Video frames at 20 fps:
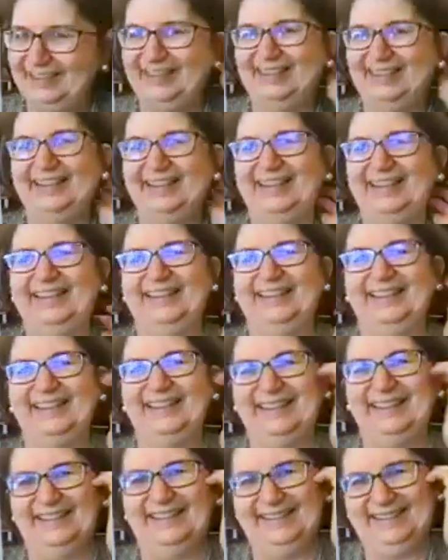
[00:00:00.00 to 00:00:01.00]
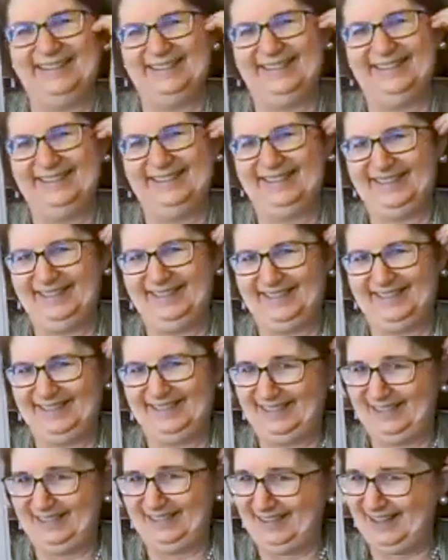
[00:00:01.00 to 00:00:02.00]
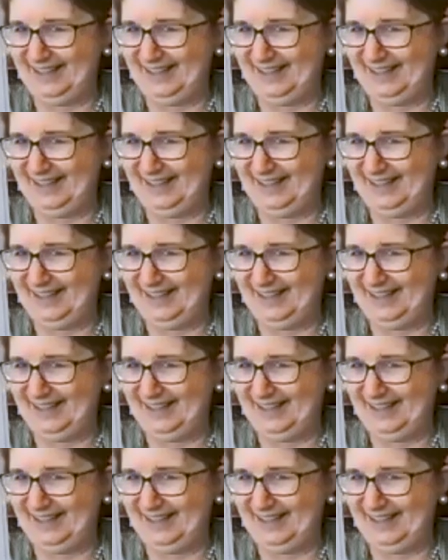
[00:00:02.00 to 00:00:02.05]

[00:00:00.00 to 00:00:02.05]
(silent)